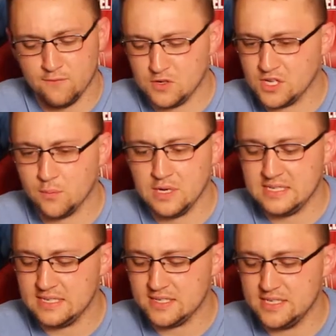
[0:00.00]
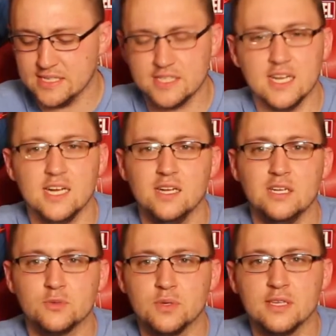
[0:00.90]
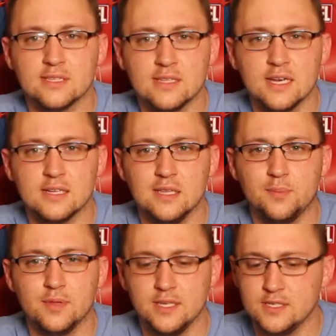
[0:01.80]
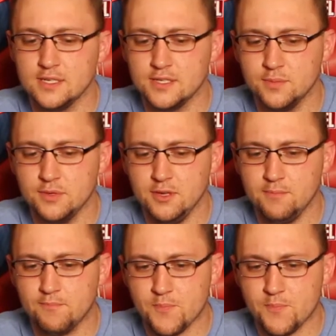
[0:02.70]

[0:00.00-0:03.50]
For some reason, it's just, it's really aesthetically pleasing to me.